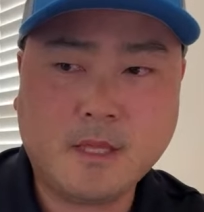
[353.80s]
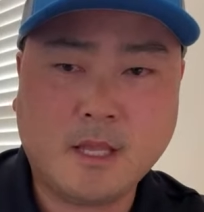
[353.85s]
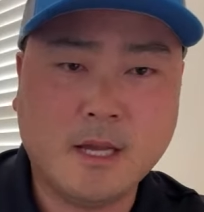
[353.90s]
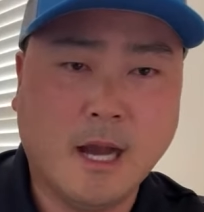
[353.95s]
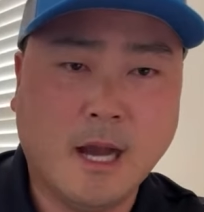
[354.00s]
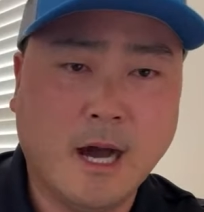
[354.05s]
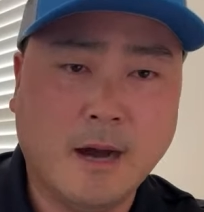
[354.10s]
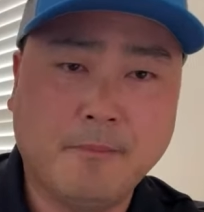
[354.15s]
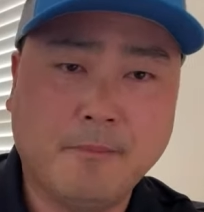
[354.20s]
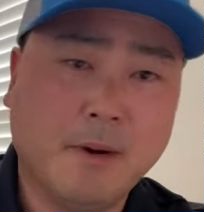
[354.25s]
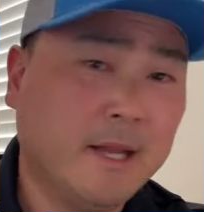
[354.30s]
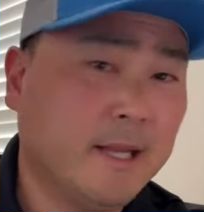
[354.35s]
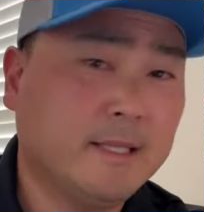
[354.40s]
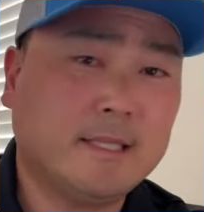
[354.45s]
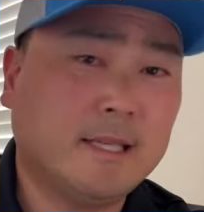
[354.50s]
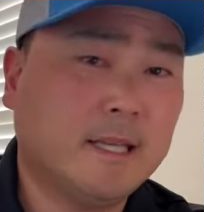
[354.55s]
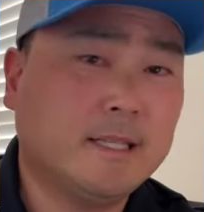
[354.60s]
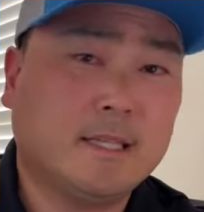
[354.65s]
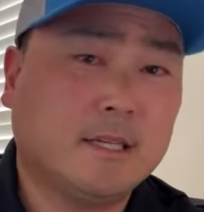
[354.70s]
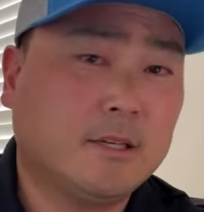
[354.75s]
But
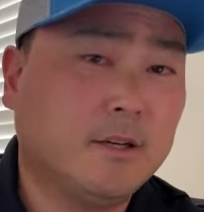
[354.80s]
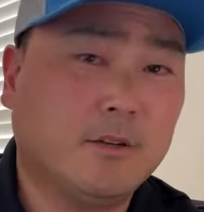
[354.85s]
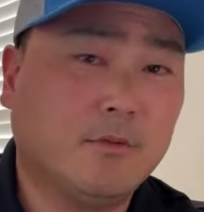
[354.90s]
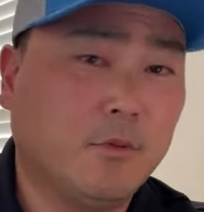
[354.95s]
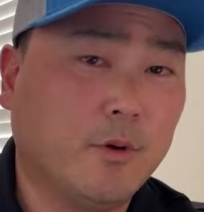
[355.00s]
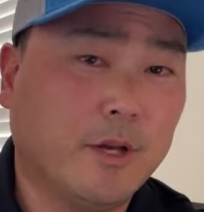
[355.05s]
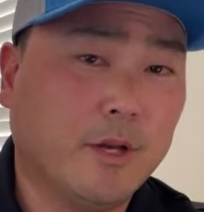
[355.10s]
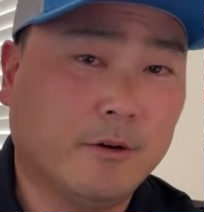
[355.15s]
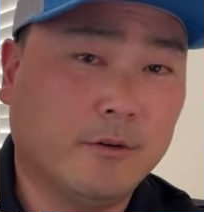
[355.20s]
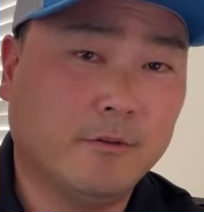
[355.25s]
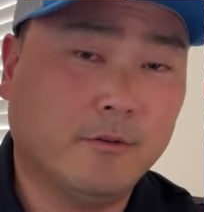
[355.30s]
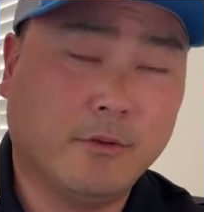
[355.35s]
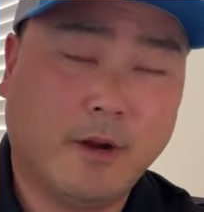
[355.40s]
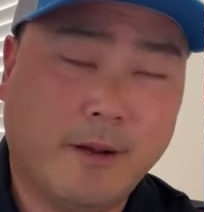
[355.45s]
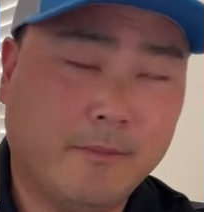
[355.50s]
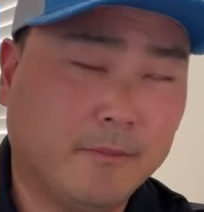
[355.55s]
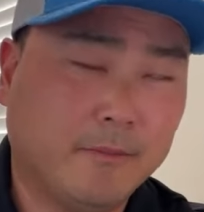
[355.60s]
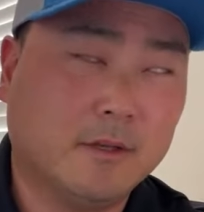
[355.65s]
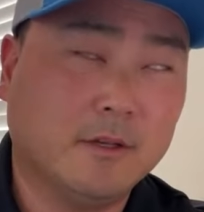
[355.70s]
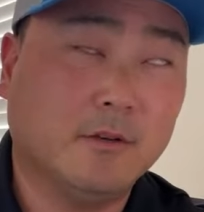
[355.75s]
it's a good
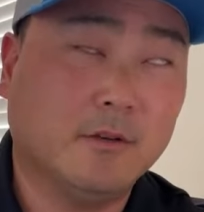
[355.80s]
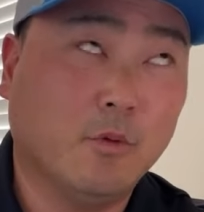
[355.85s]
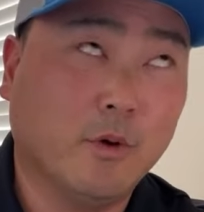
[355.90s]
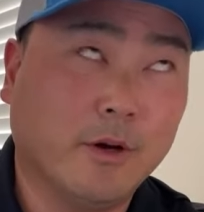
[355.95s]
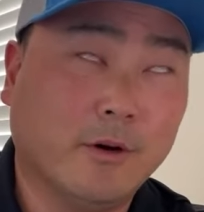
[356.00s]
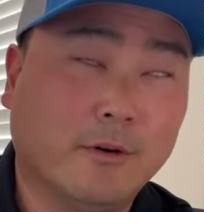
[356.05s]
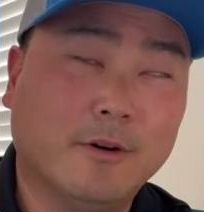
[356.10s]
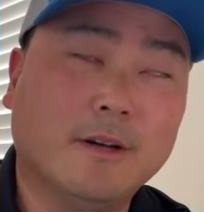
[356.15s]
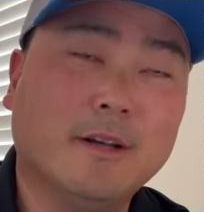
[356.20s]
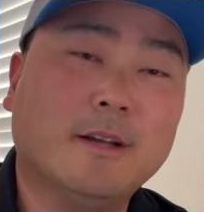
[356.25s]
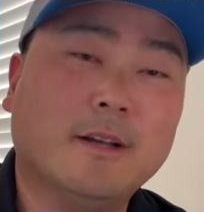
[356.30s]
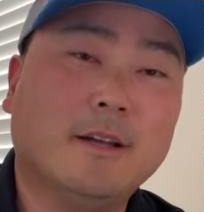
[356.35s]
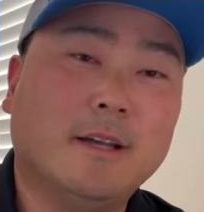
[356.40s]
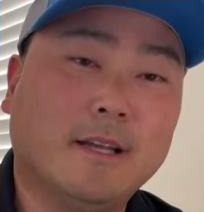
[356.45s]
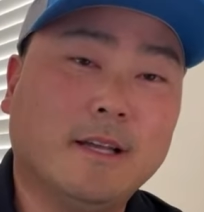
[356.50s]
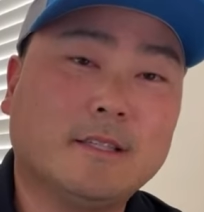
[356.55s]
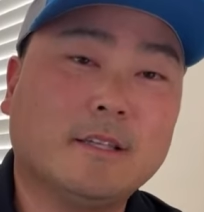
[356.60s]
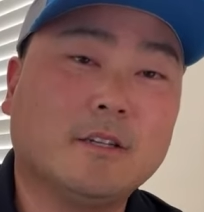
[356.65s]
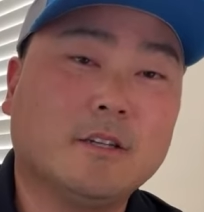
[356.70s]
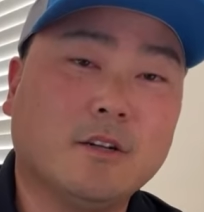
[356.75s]
reel.
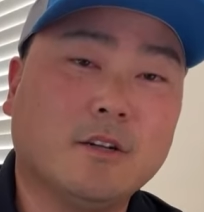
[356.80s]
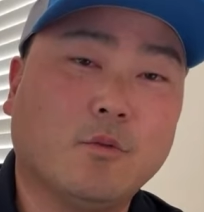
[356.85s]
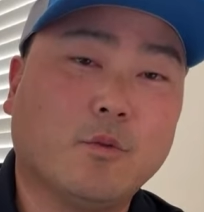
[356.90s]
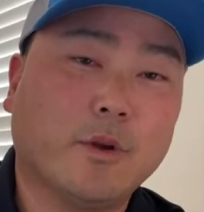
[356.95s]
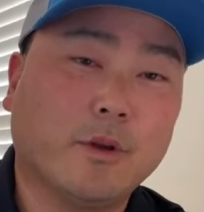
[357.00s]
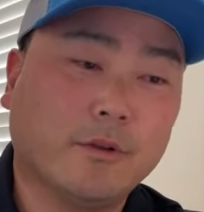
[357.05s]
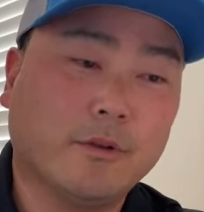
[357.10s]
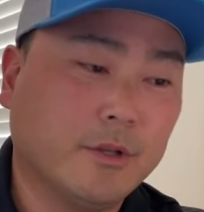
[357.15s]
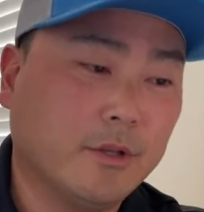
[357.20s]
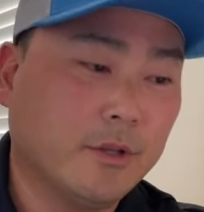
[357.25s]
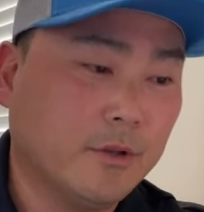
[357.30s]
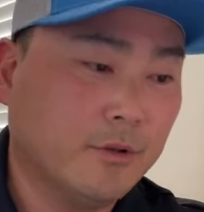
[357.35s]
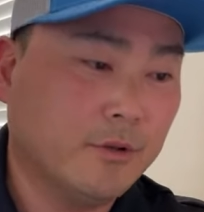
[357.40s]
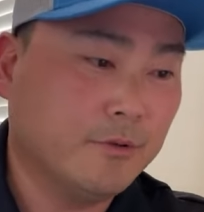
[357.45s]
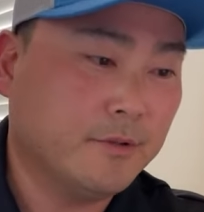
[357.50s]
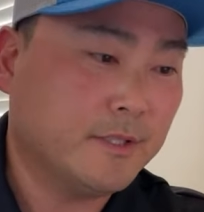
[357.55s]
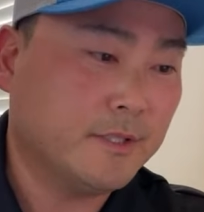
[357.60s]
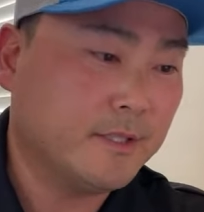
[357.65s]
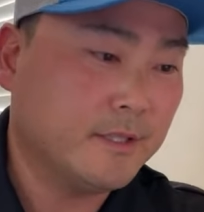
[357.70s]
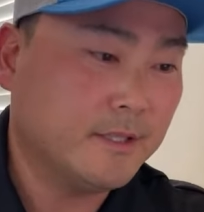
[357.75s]
It's a good reel to
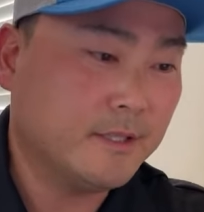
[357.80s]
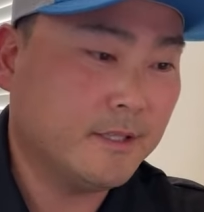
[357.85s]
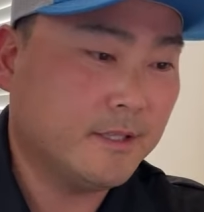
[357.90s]
use.